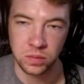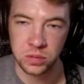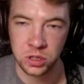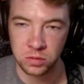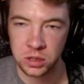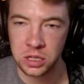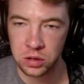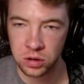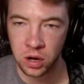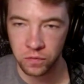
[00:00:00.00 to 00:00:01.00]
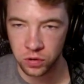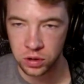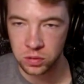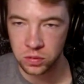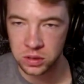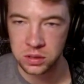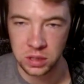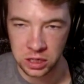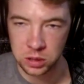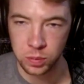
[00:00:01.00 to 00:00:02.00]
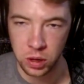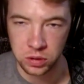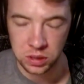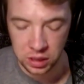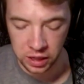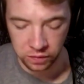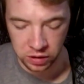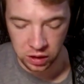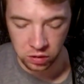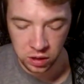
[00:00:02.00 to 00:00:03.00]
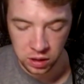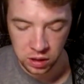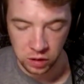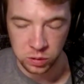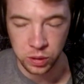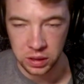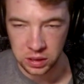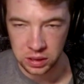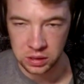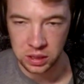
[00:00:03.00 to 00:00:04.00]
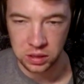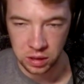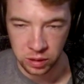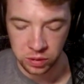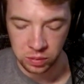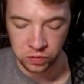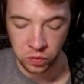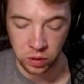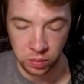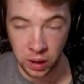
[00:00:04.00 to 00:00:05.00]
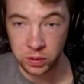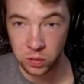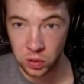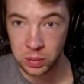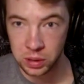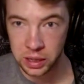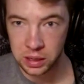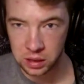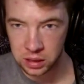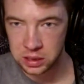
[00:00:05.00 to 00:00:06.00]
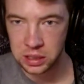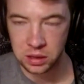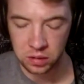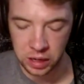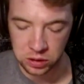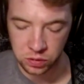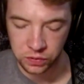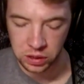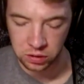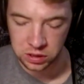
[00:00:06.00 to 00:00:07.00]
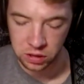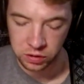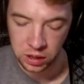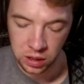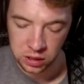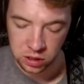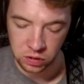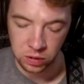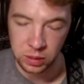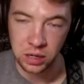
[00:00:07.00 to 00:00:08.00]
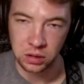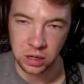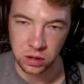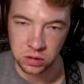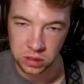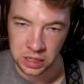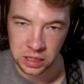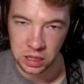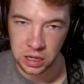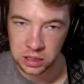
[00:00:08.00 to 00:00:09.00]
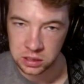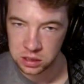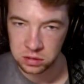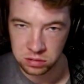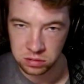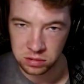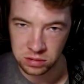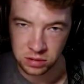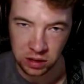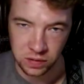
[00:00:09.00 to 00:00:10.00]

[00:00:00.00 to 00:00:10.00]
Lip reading: some clear comfort was exposed in that video. I was playing things that I played before and probably replaying things in the actual video itself. So he immediately goes, get this, the